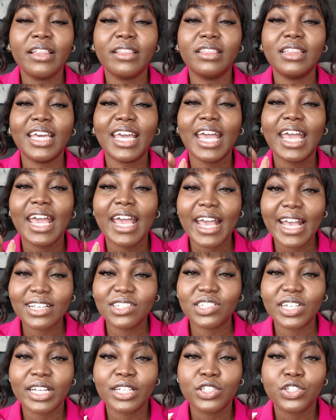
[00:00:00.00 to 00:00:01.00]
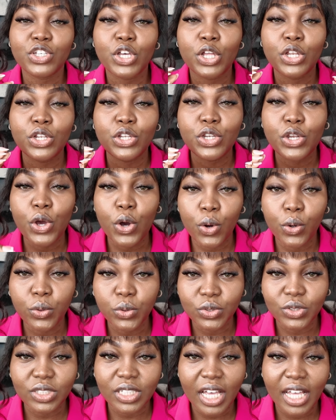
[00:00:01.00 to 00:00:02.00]
The agent
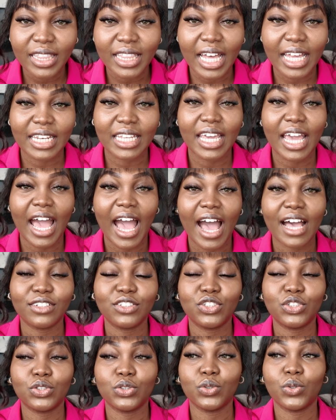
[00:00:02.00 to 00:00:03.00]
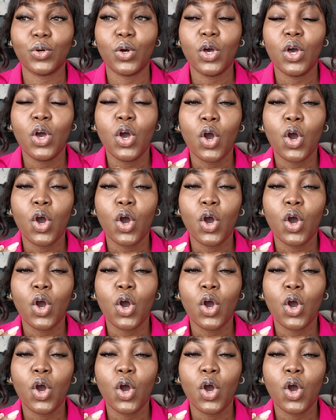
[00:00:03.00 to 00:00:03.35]
knows that he has to